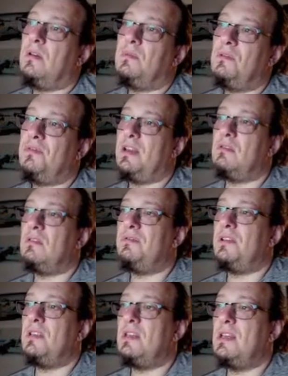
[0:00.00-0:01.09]
two-factor
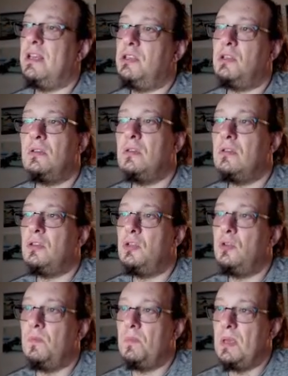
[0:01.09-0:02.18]
authentication
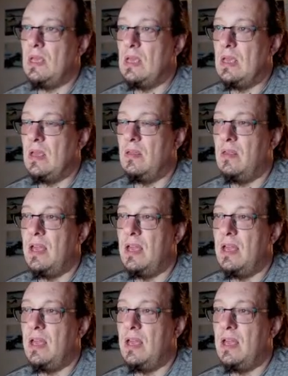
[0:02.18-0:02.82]
should be